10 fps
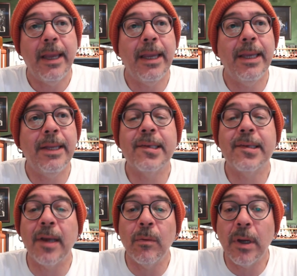in
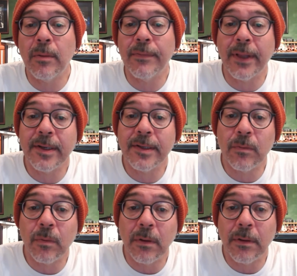some way reflects the
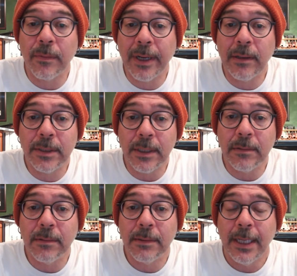world around
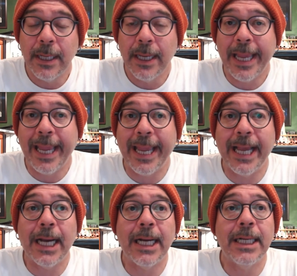you.
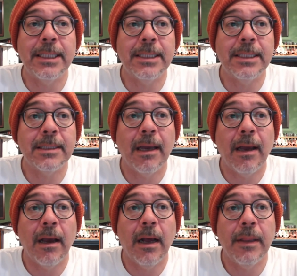And
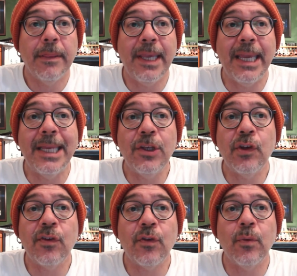the
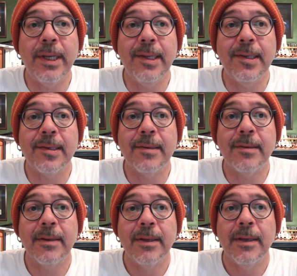industry's
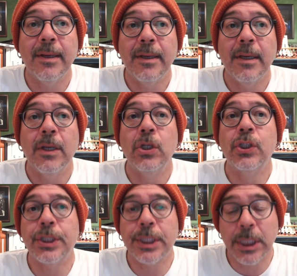
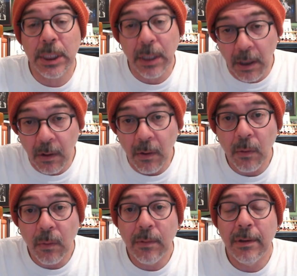
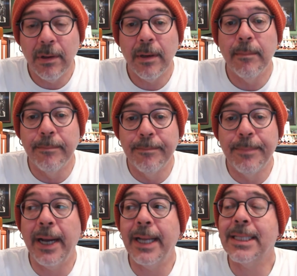slow
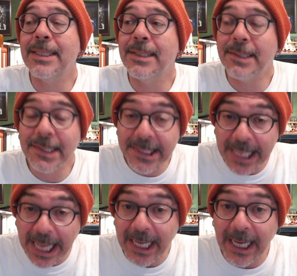but
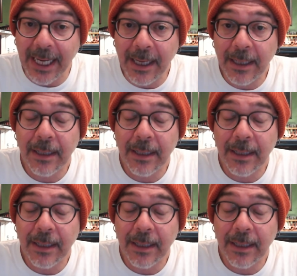steady